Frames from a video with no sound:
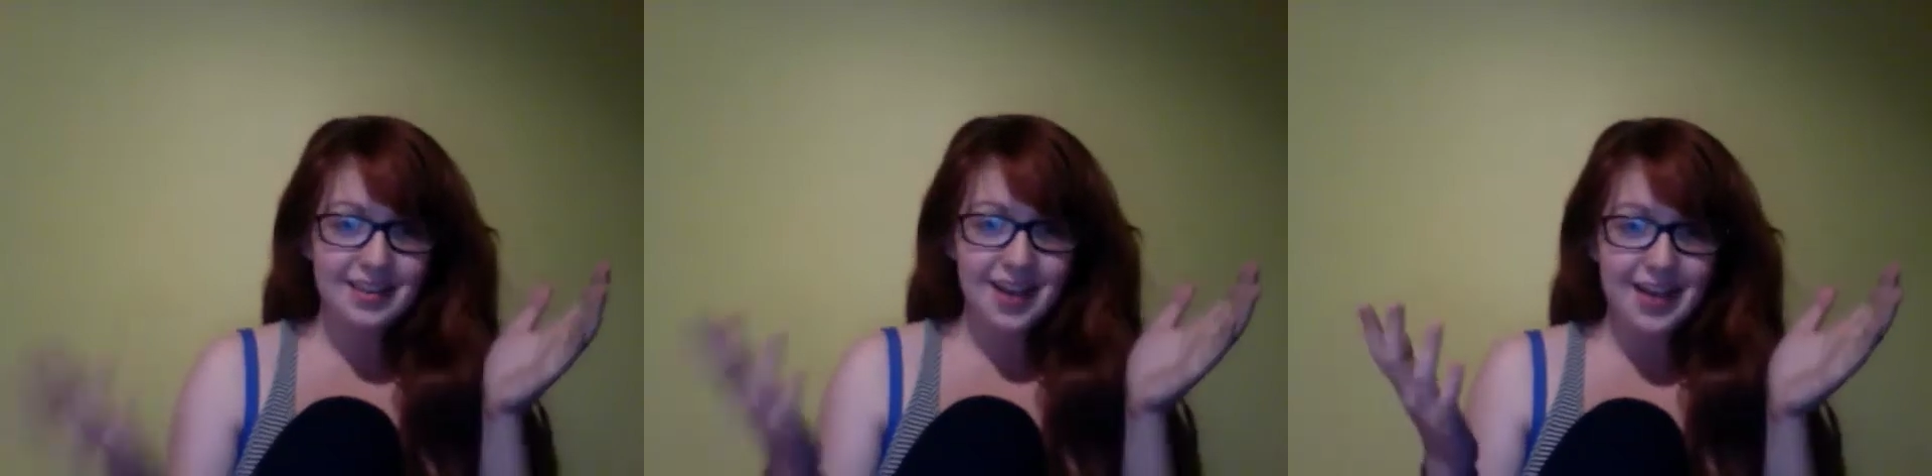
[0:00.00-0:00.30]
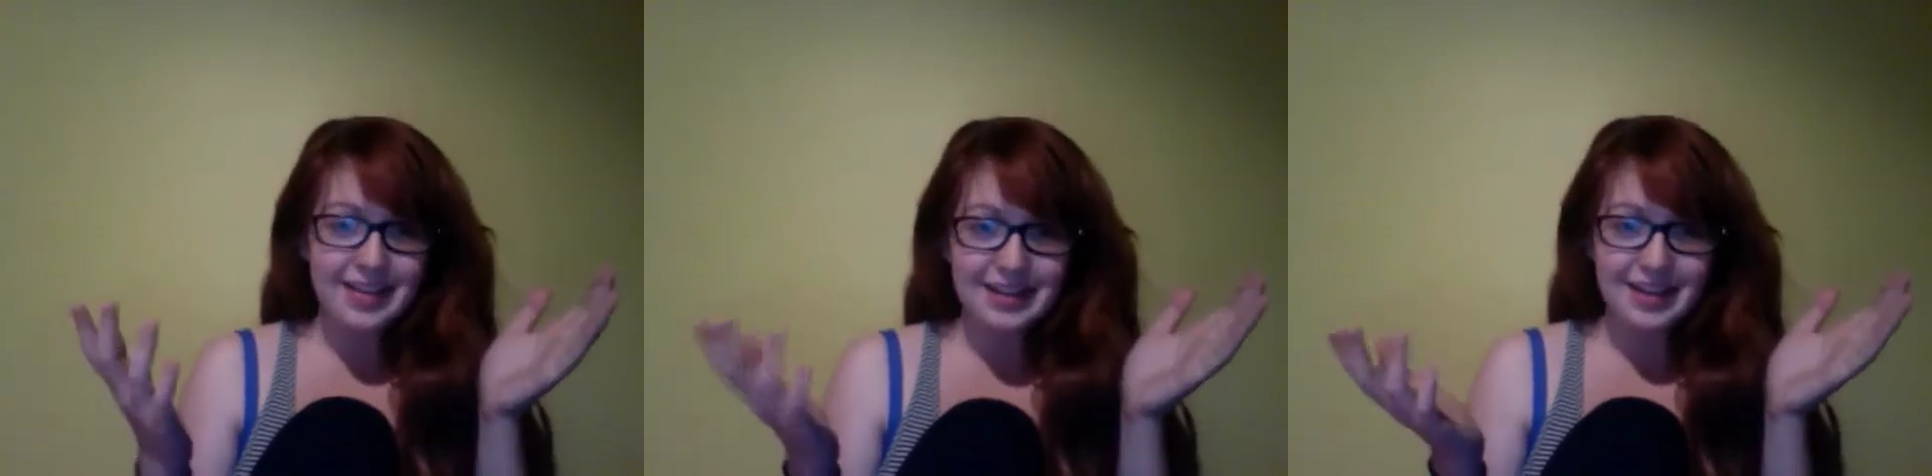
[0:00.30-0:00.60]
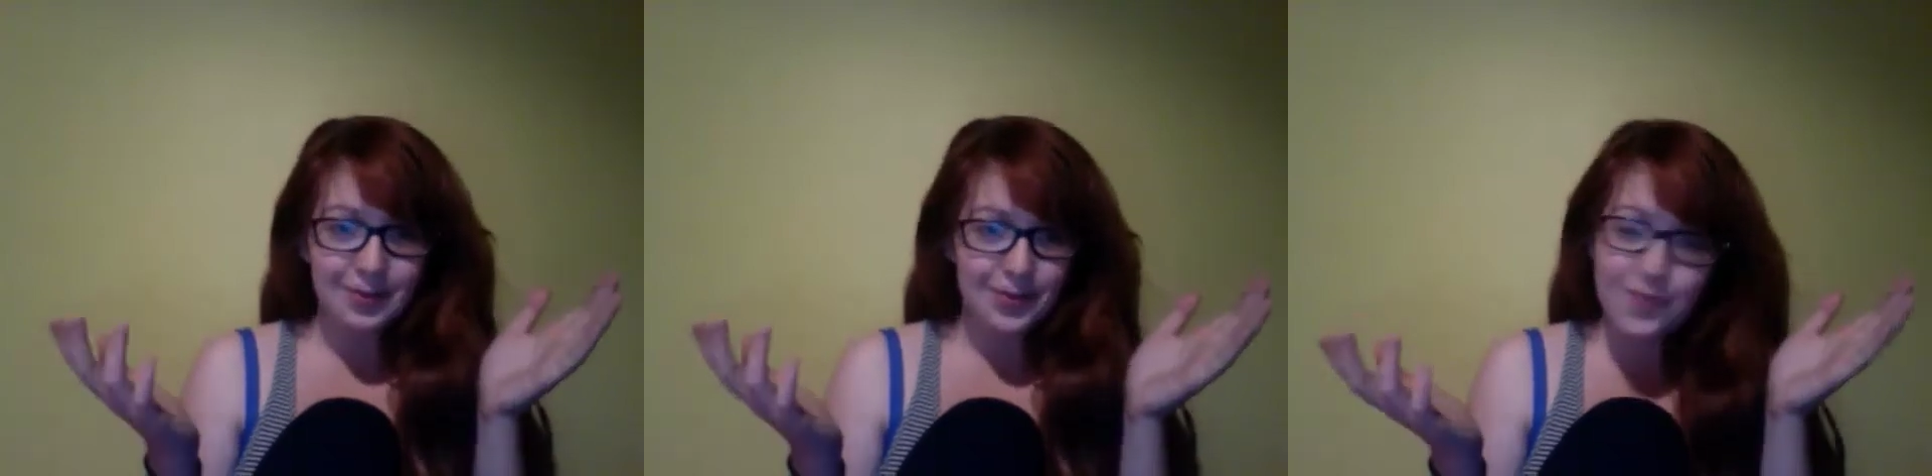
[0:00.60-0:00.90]
I think that
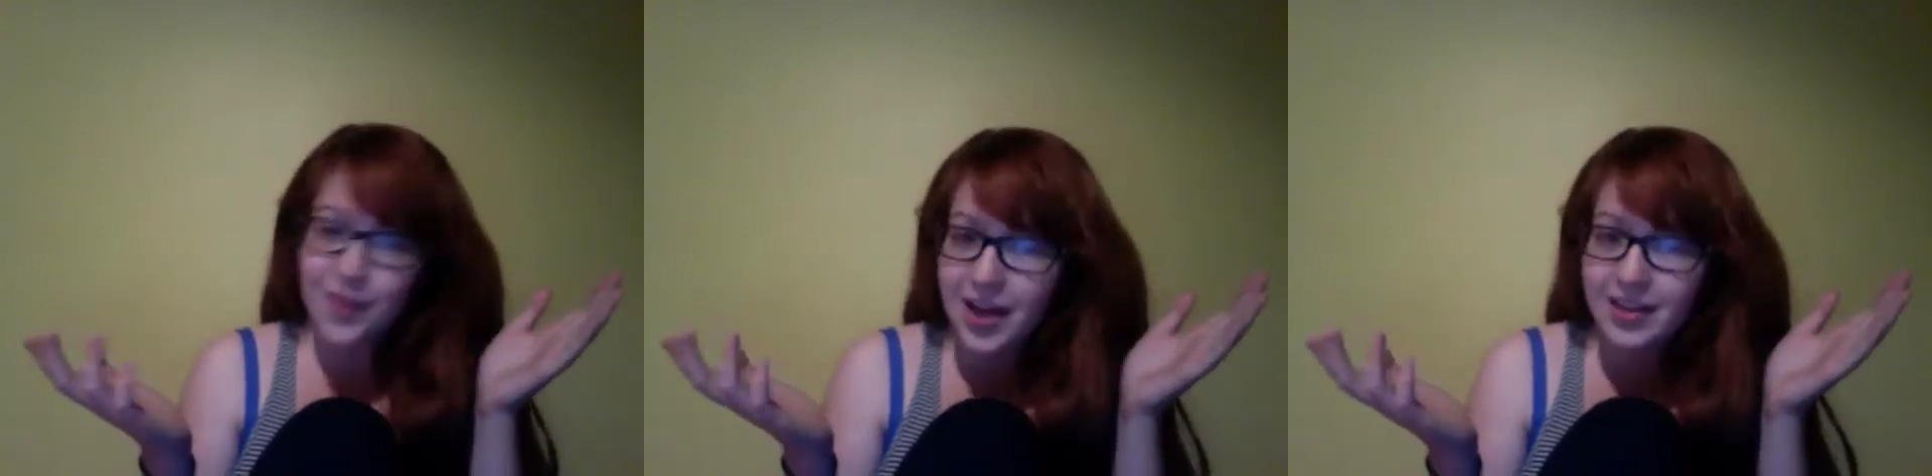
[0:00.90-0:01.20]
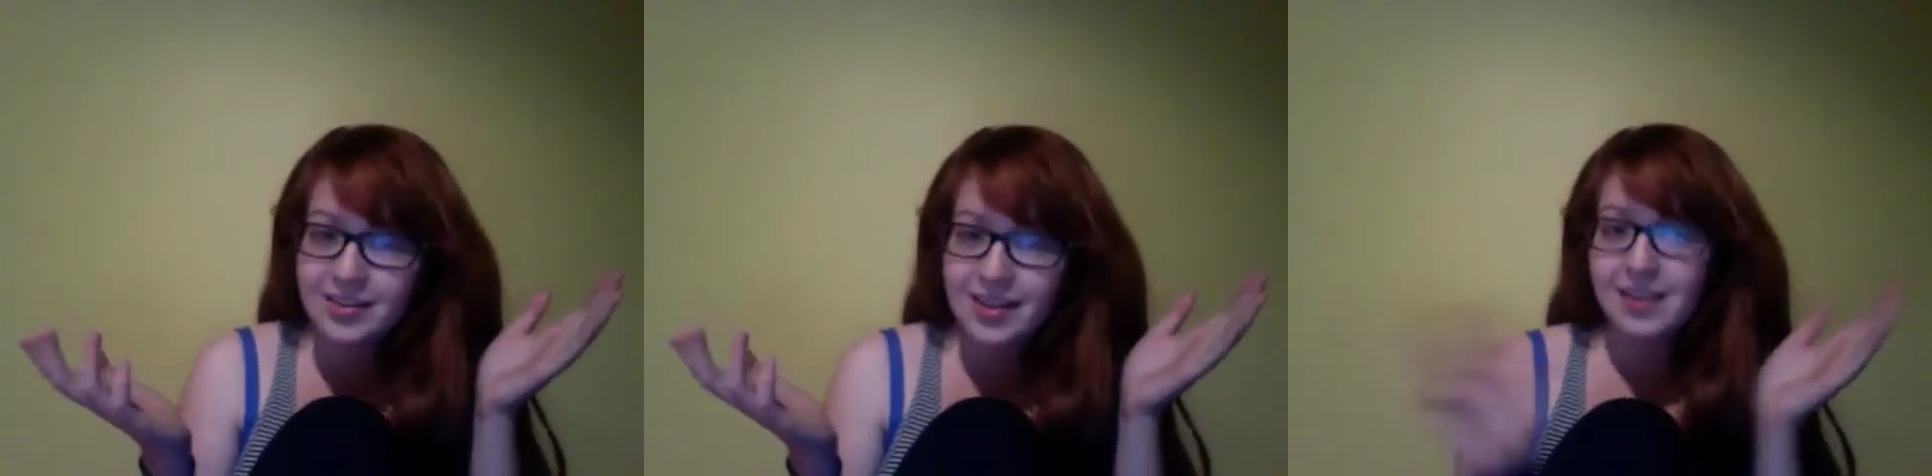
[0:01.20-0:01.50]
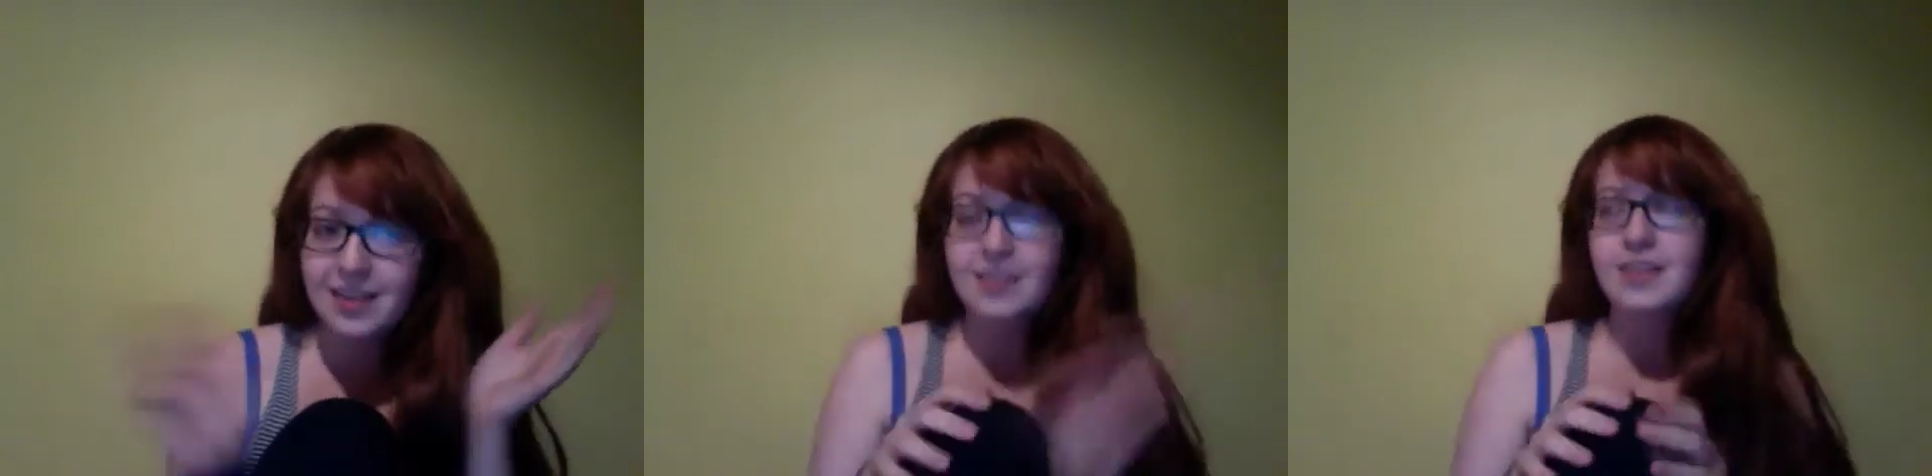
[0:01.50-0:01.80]
it'll be fun and
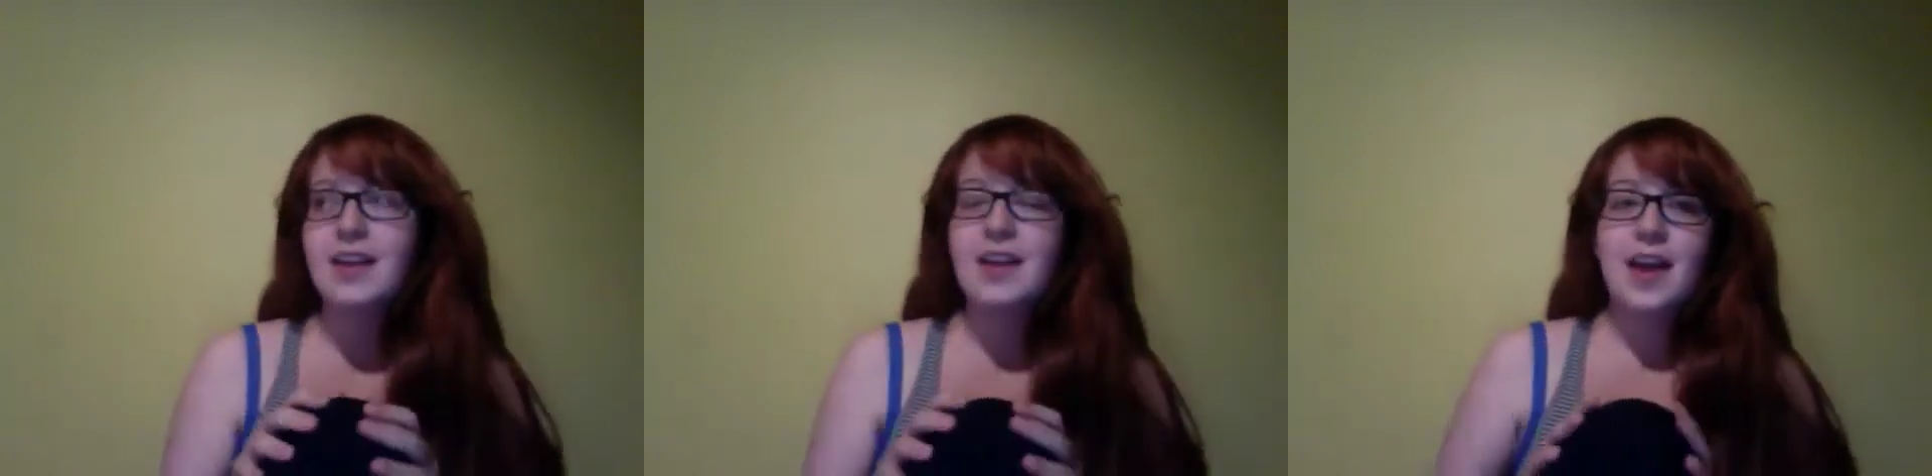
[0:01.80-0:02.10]
it'll